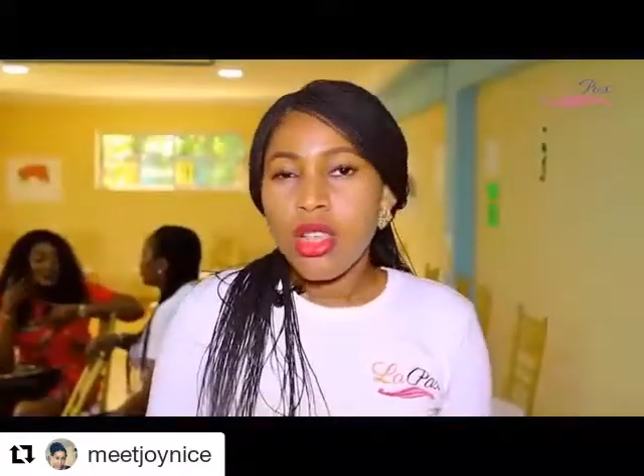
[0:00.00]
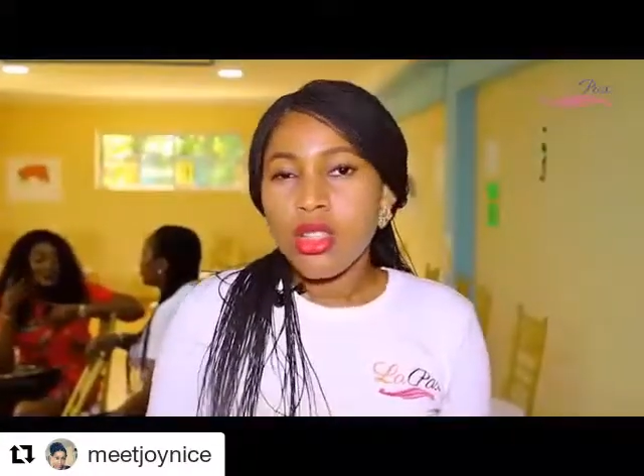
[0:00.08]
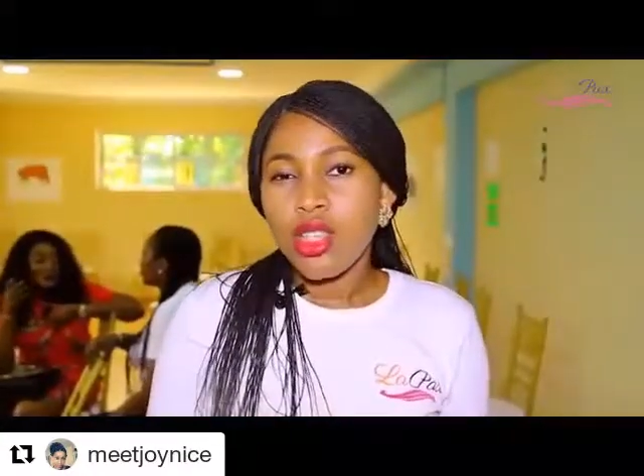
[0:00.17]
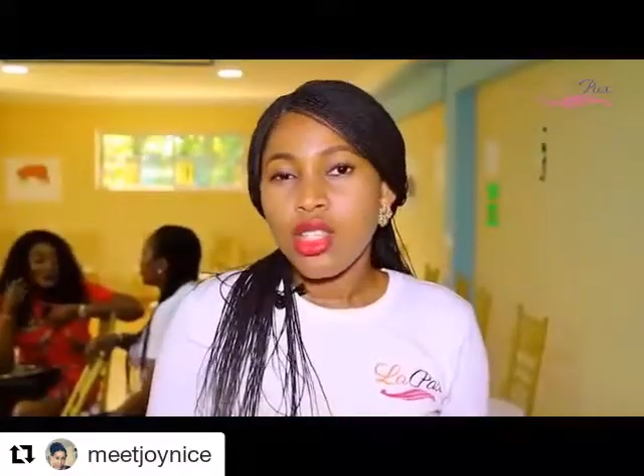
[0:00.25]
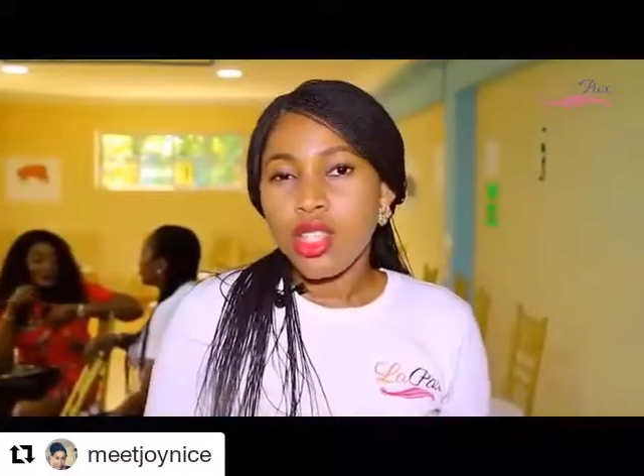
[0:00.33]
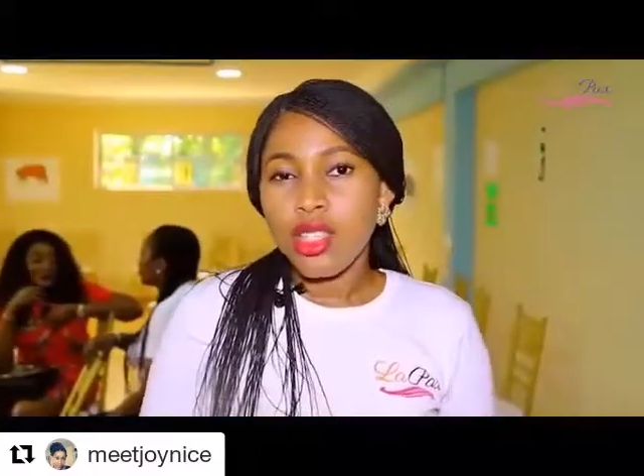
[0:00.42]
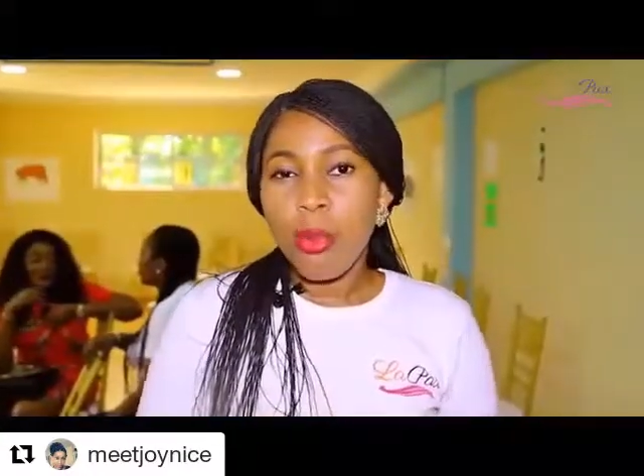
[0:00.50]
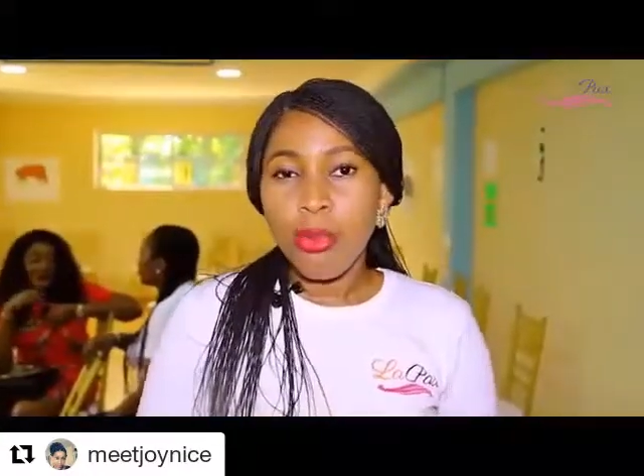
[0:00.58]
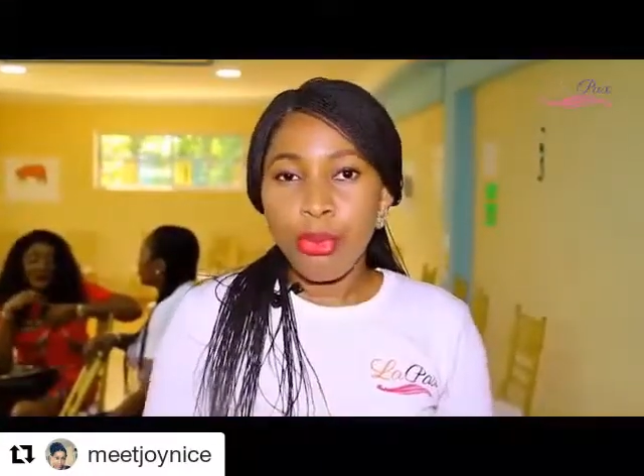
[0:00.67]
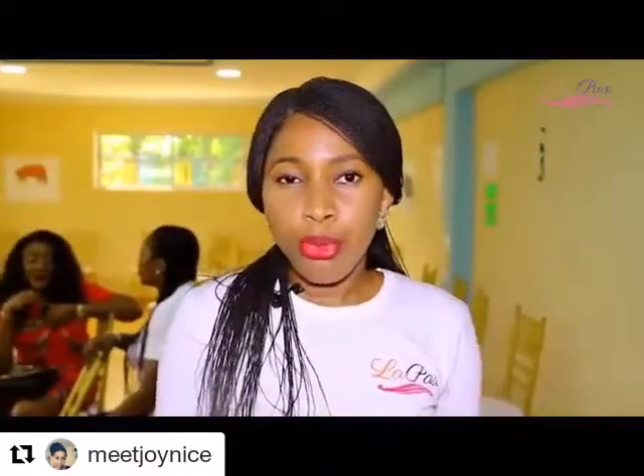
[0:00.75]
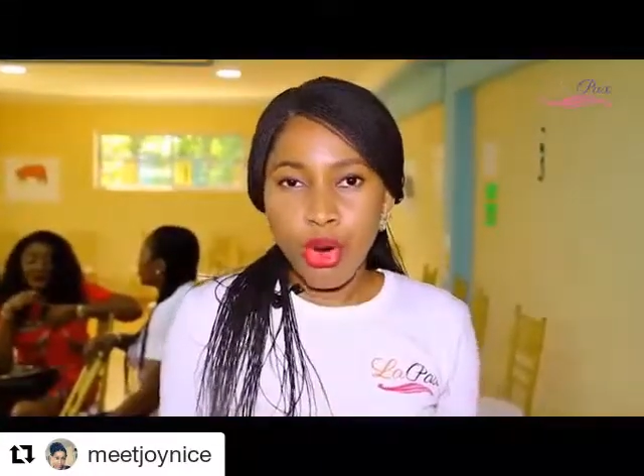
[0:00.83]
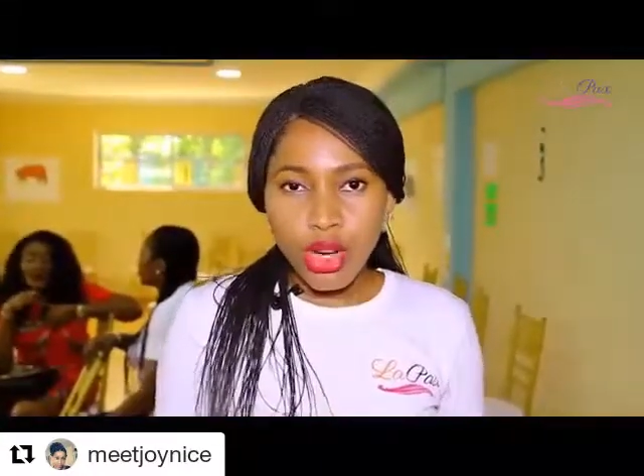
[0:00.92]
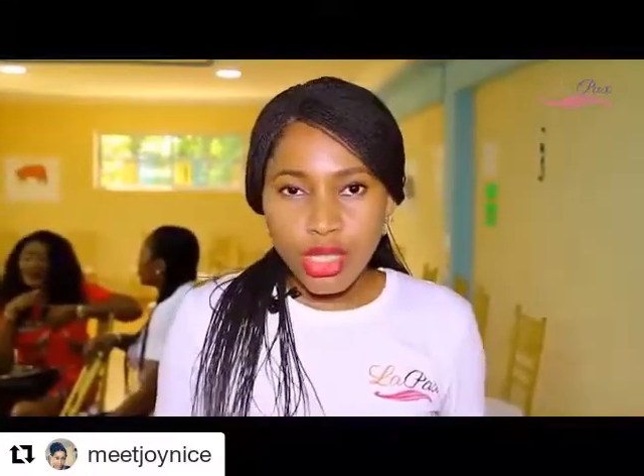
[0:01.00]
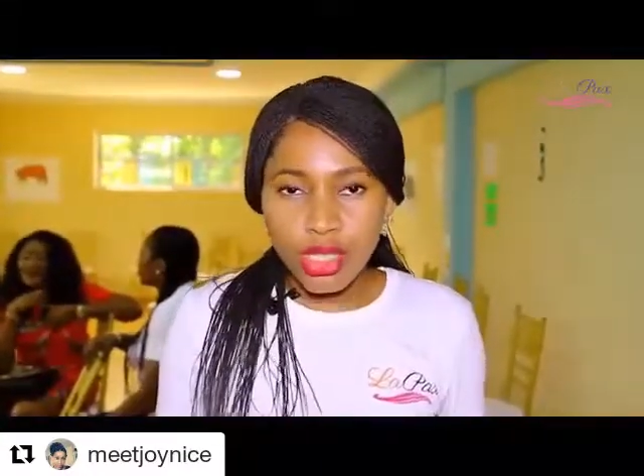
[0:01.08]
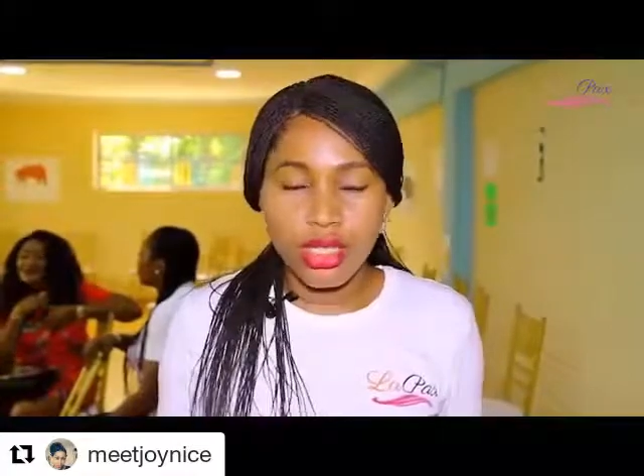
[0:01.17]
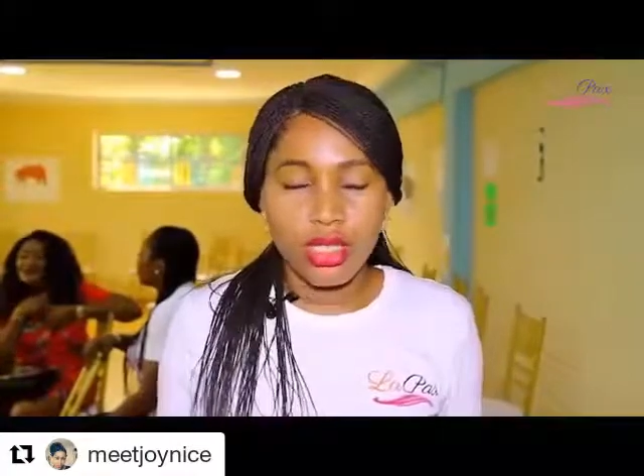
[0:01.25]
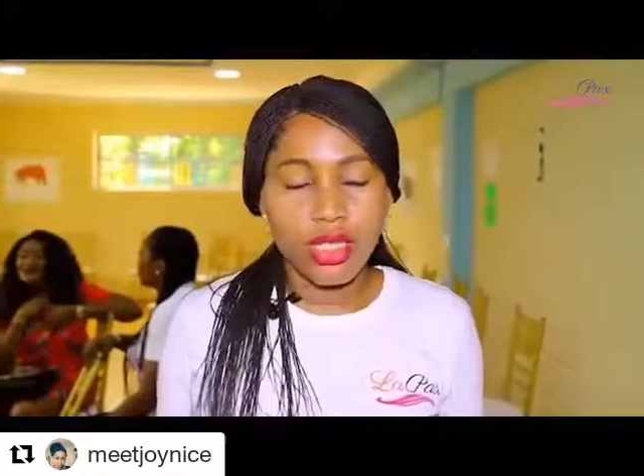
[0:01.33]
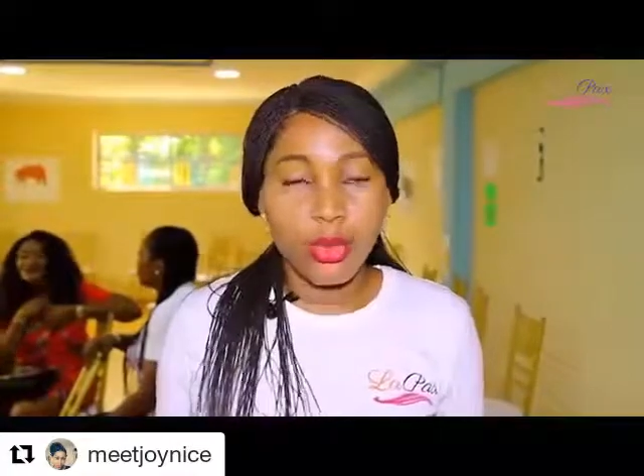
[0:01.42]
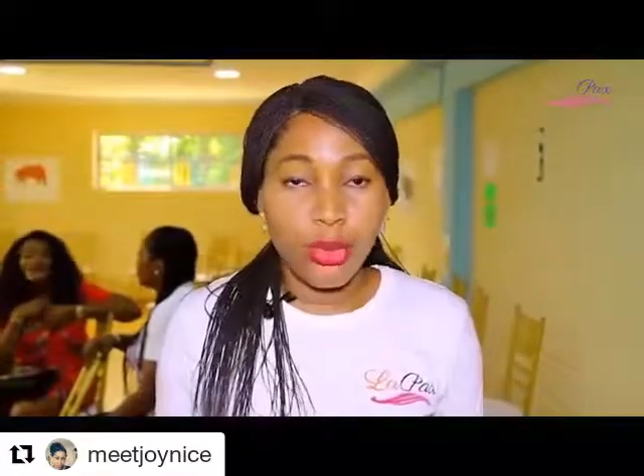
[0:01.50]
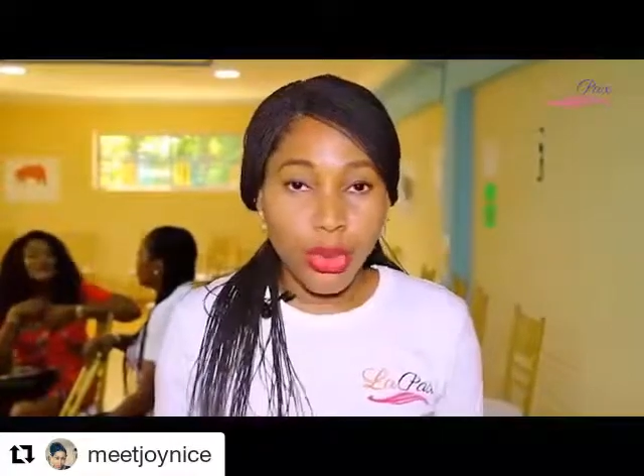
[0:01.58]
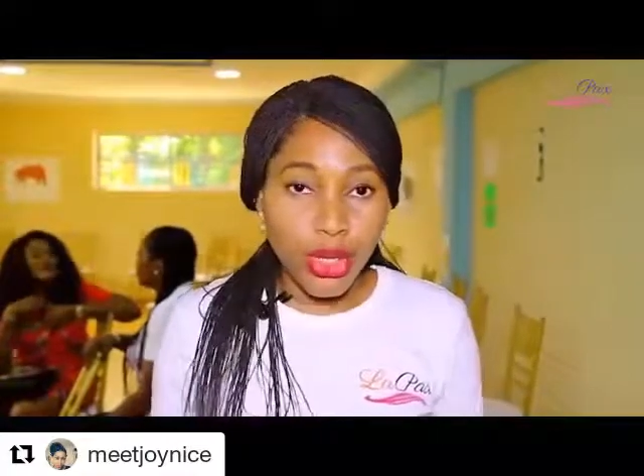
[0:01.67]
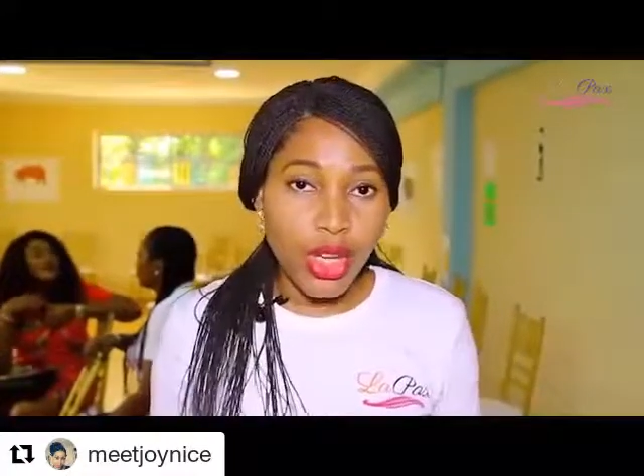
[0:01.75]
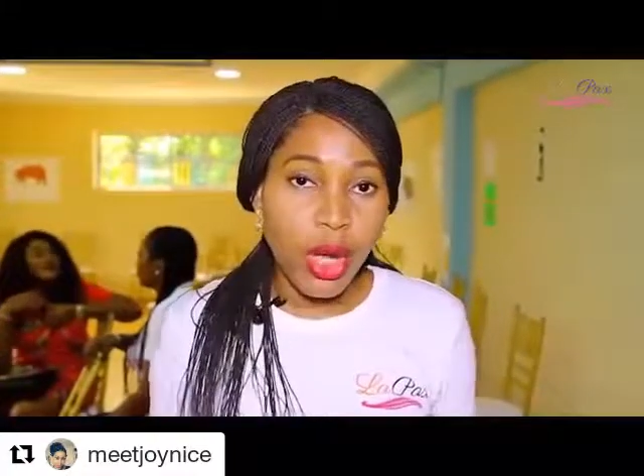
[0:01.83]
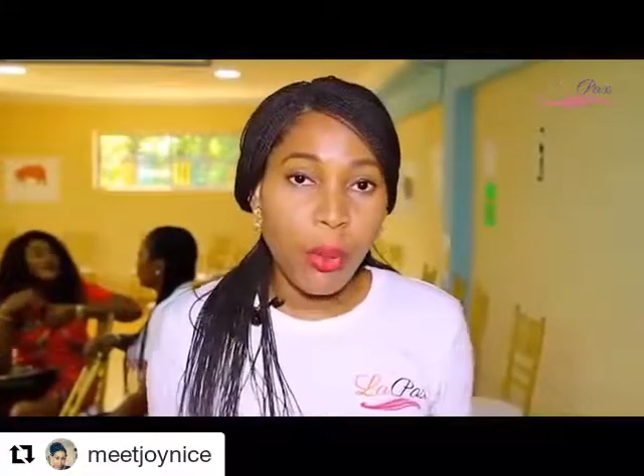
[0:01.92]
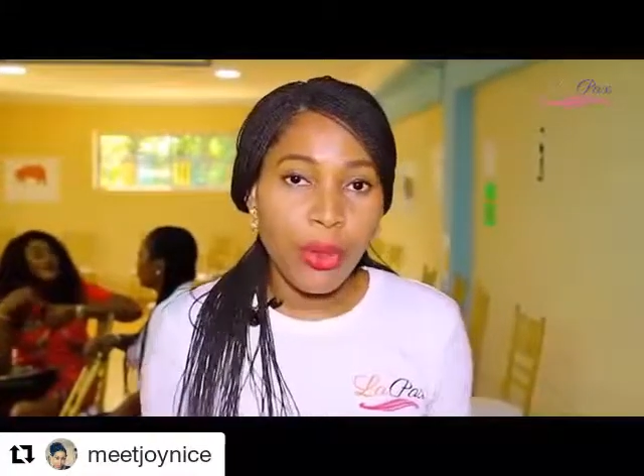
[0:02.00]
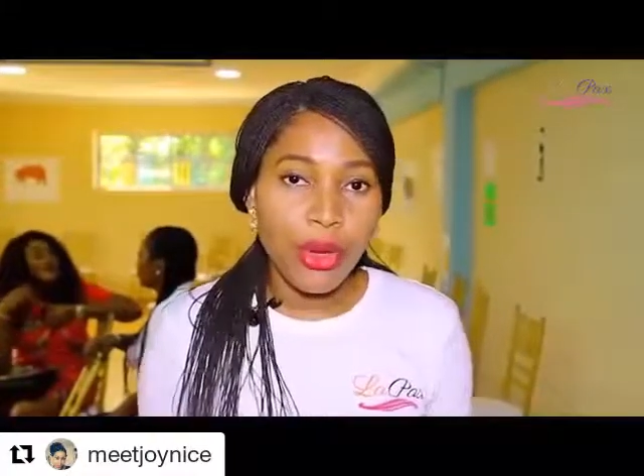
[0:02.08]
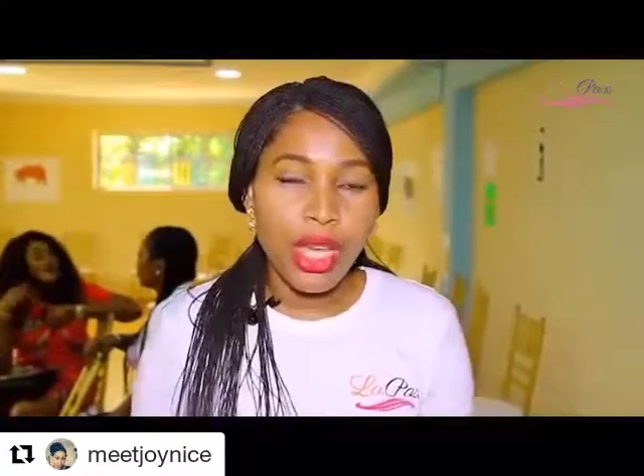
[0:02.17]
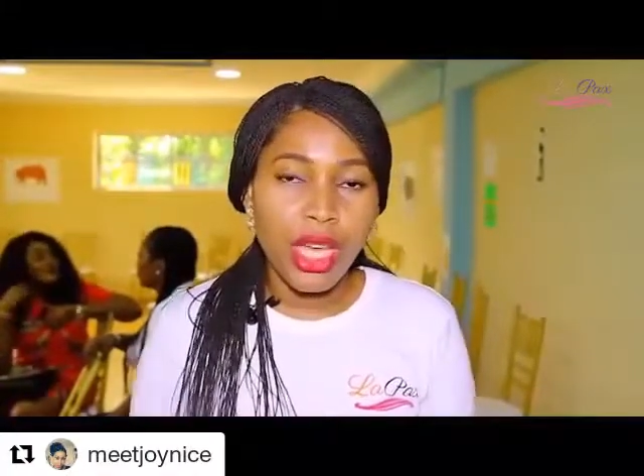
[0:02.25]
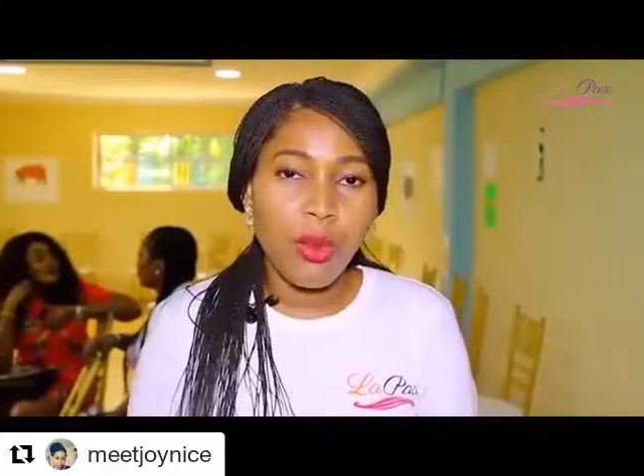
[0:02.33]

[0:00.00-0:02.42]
So it's a broad company,